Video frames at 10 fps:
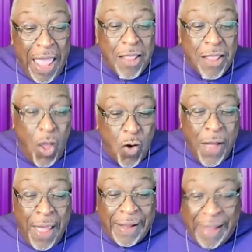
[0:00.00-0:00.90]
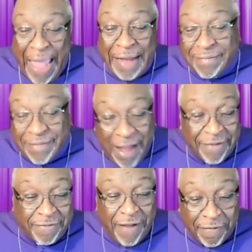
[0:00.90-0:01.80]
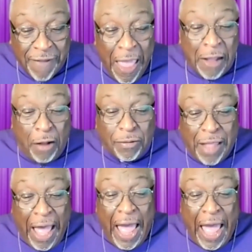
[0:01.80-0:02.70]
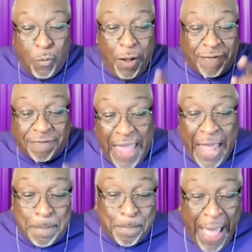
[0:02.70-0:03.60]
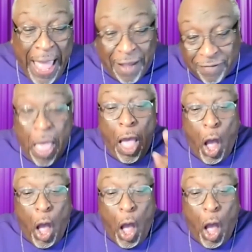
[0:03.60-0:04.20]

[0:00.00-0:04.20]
and you can't touch this because God will stand by us